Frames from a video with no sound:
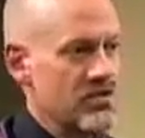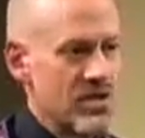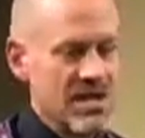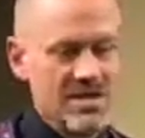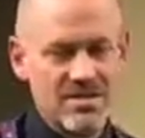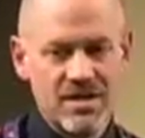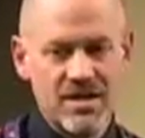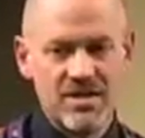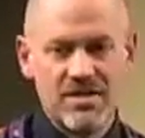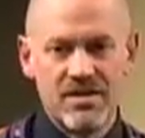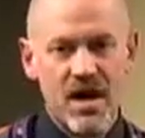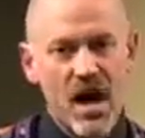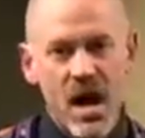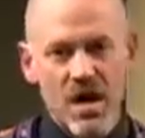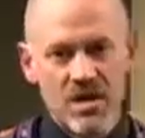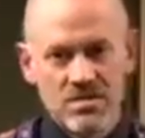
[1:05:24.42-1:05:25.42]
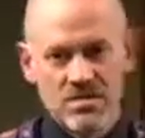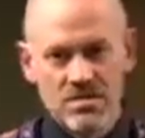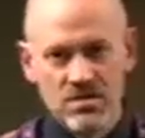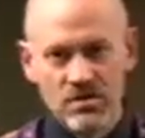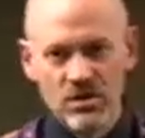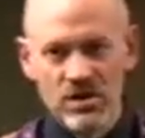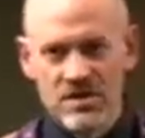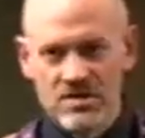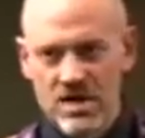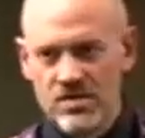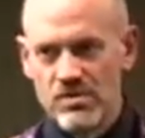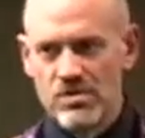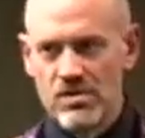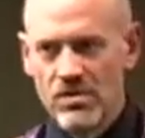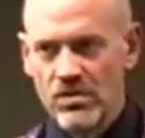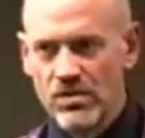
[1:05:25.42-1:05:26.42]
translated theos in the Greek
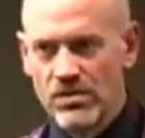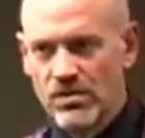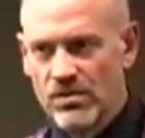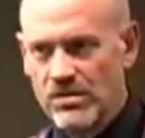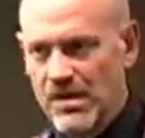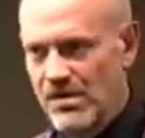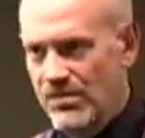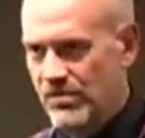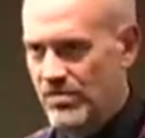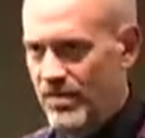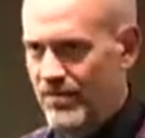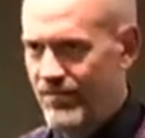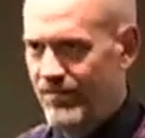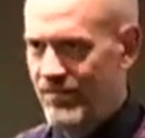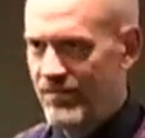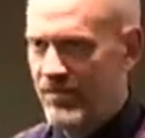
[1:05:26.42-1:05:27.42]
Septuagint or in the New Testament.